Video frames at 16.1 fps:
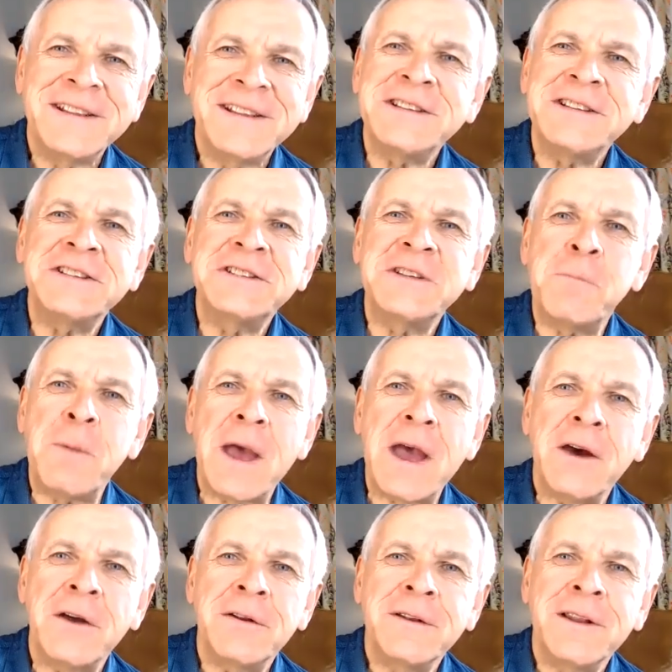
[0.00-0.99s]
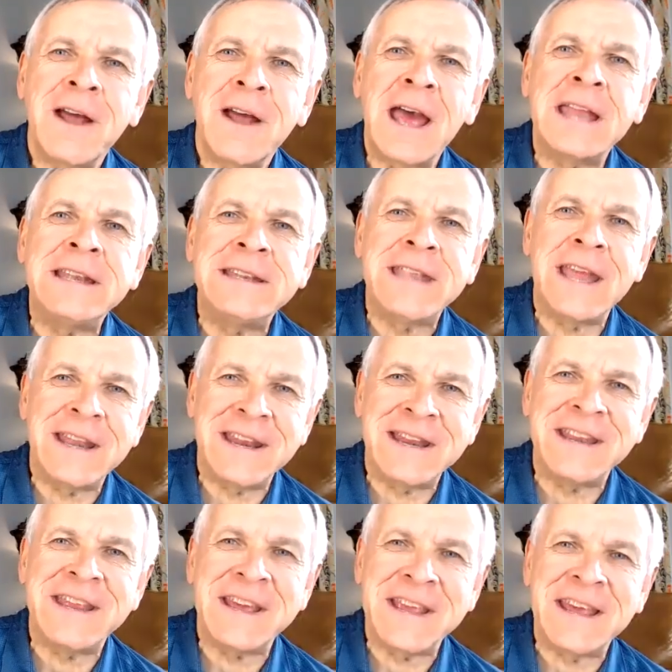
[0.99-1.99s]
This is about
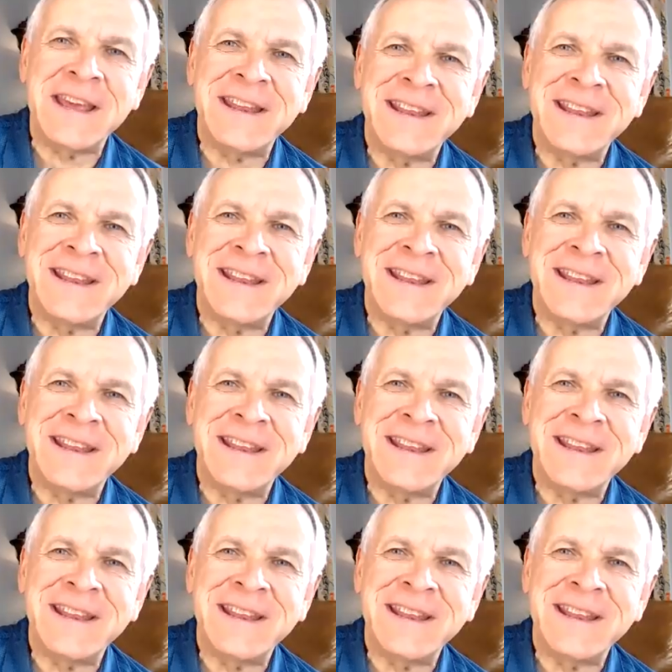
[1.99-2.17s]
identity again.